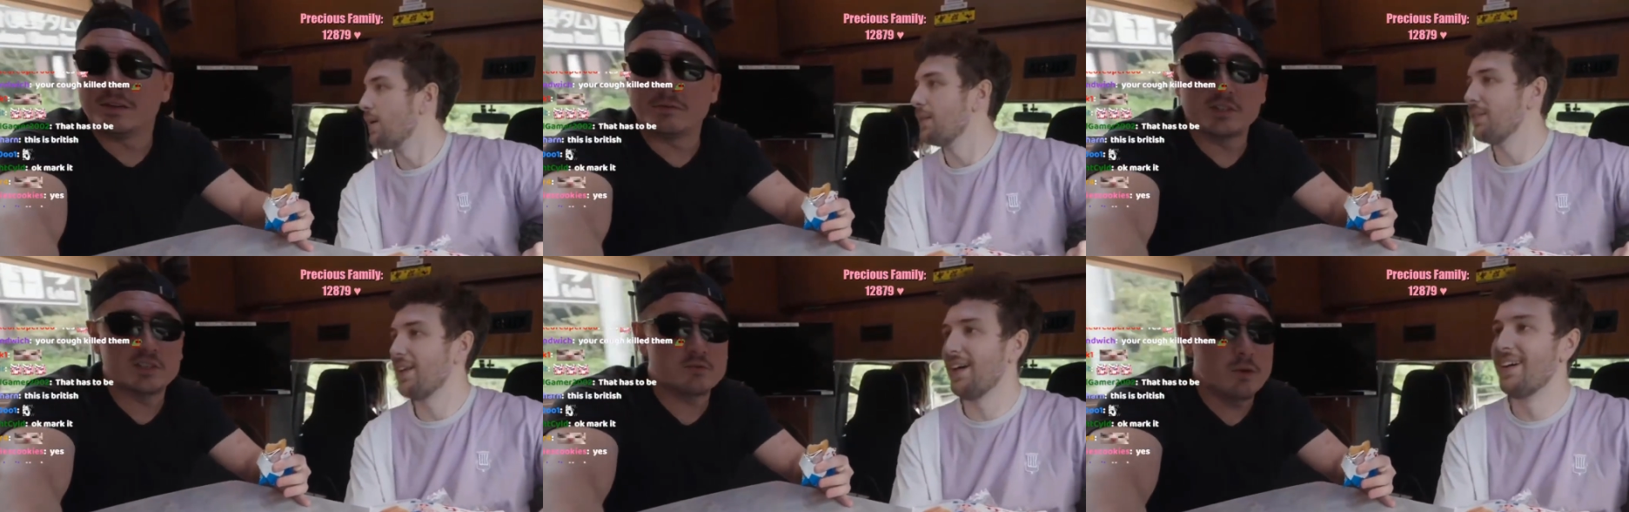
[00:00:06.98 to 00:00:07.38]

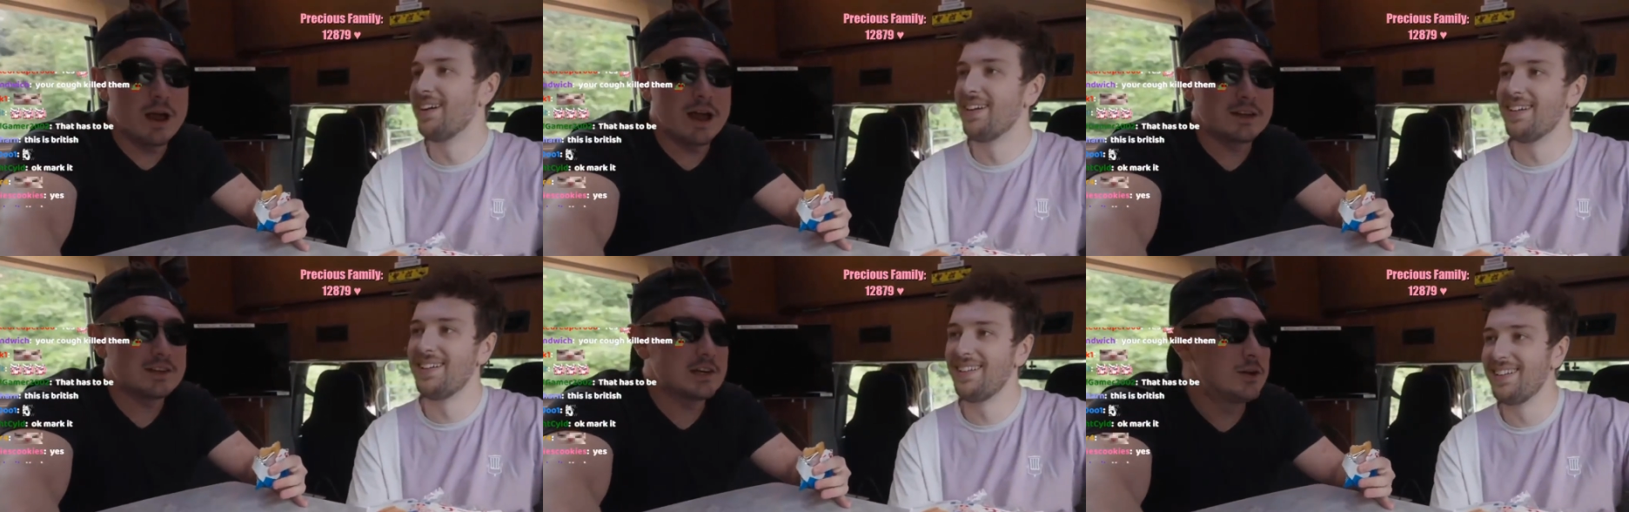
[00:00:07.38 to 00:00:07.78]

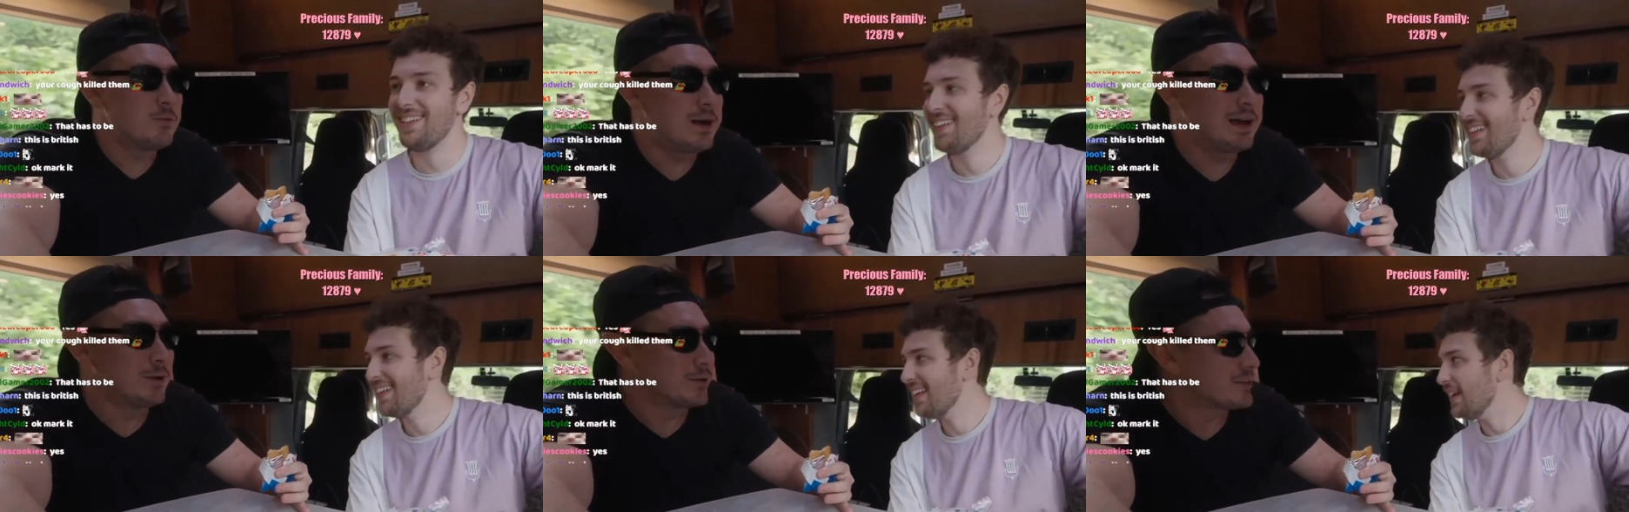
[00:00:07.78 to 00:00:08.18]
Speaker 1: swear two
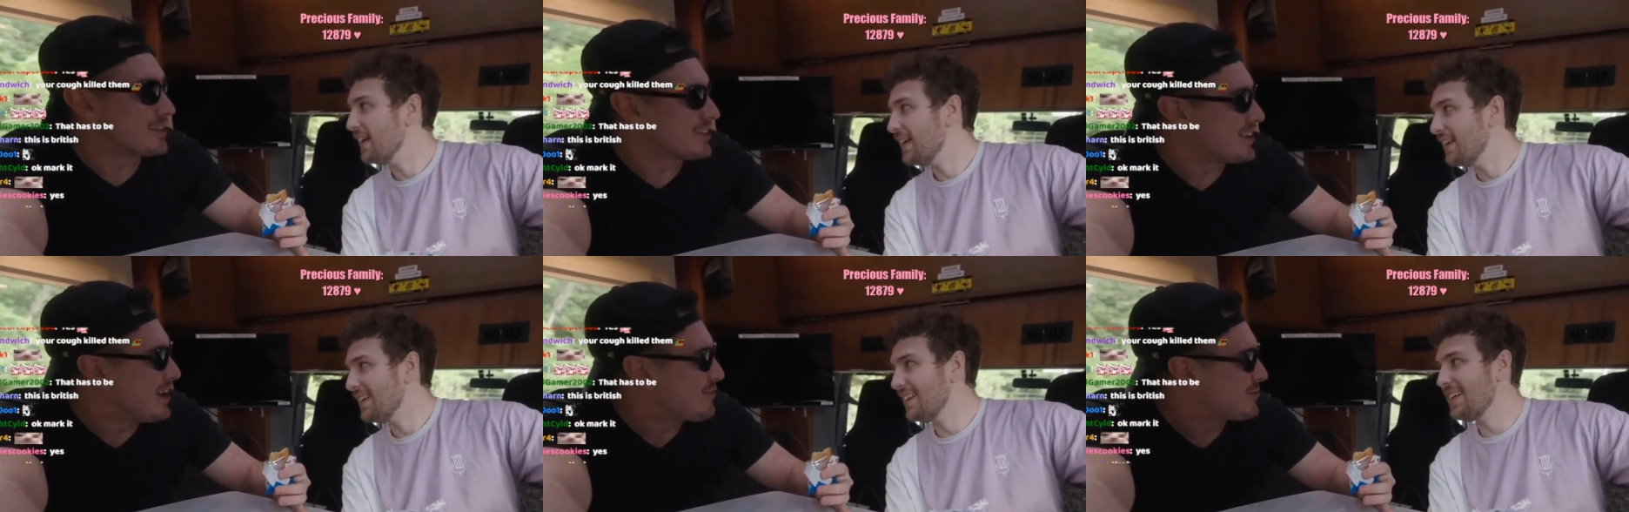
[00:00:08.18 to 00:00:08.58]
wheels
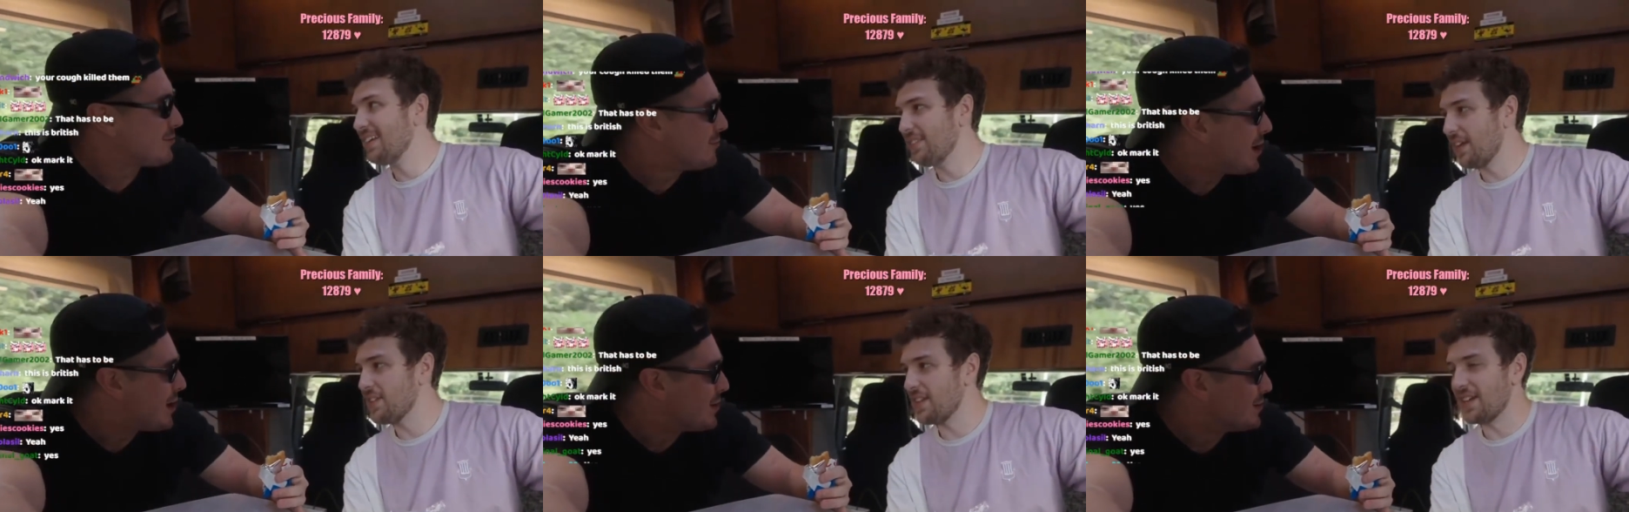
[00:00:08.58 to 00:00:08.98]
just left the
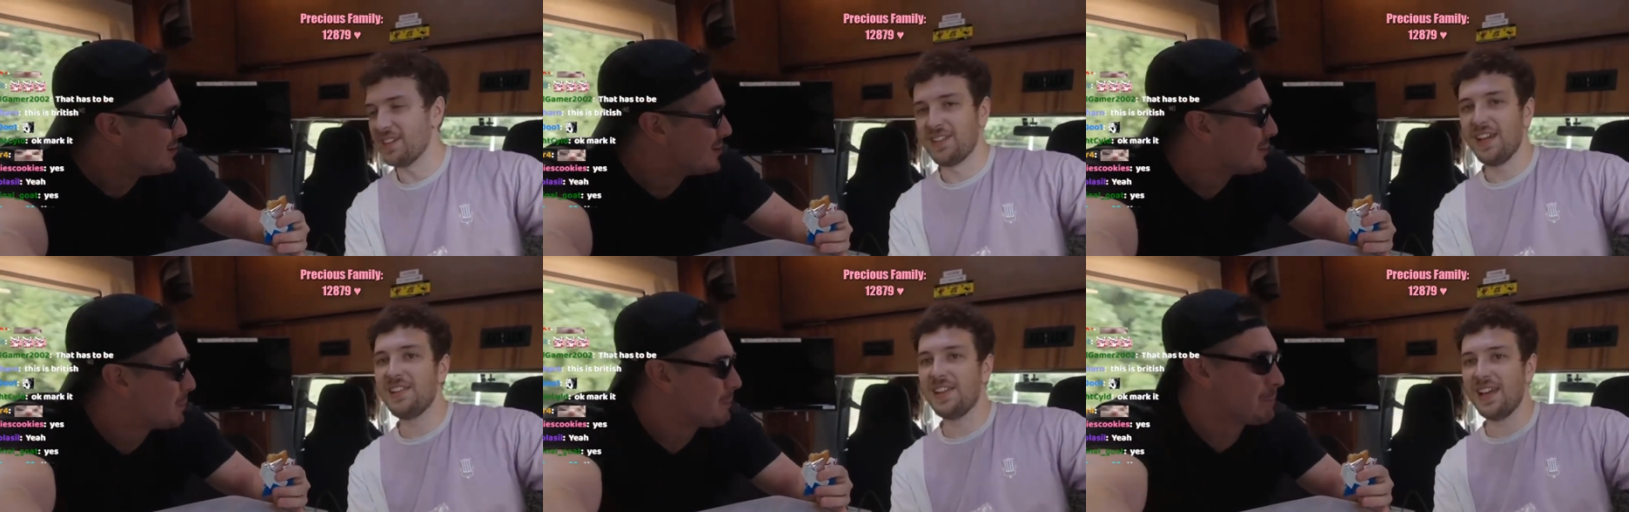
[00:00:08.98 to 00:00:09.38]
road. They did,
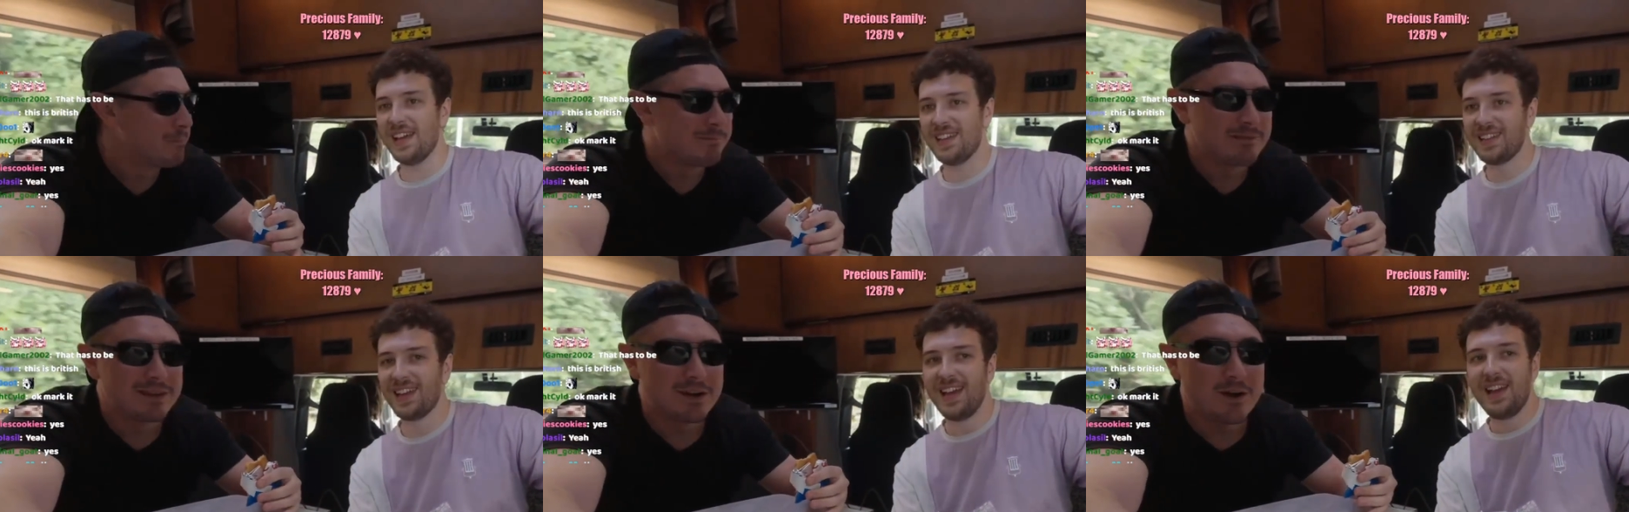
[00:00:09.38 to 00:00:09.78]
they did.
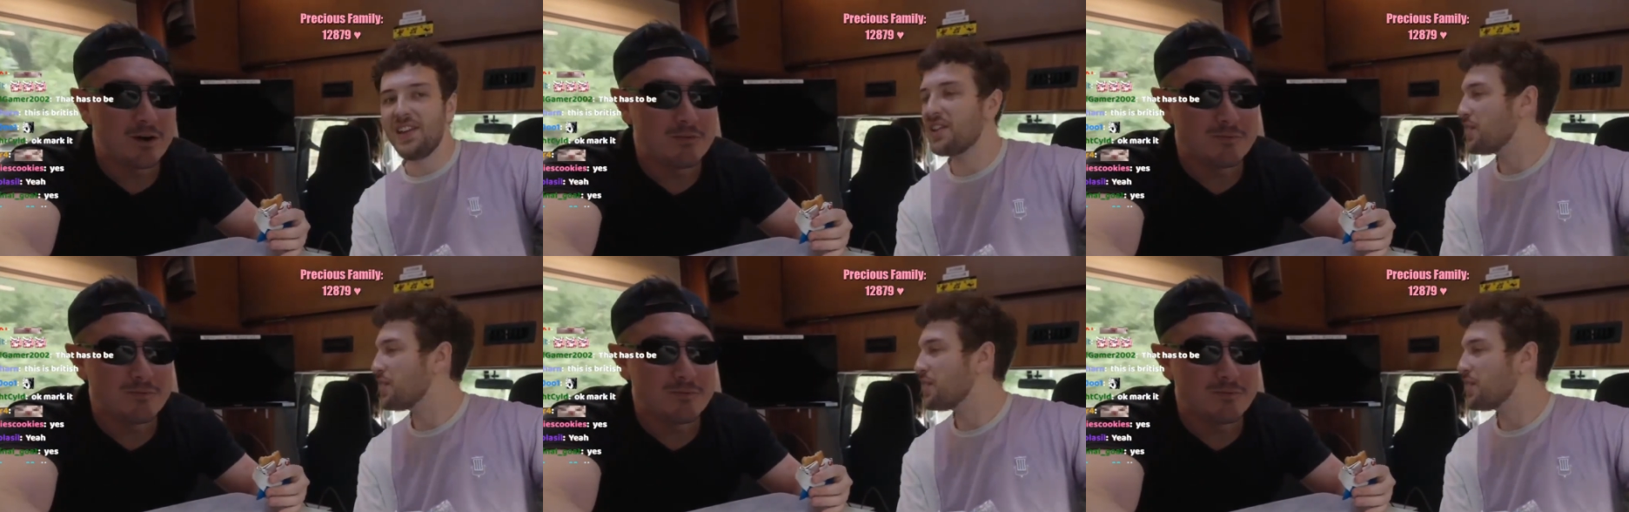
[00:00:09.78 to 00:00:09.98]
Oh you my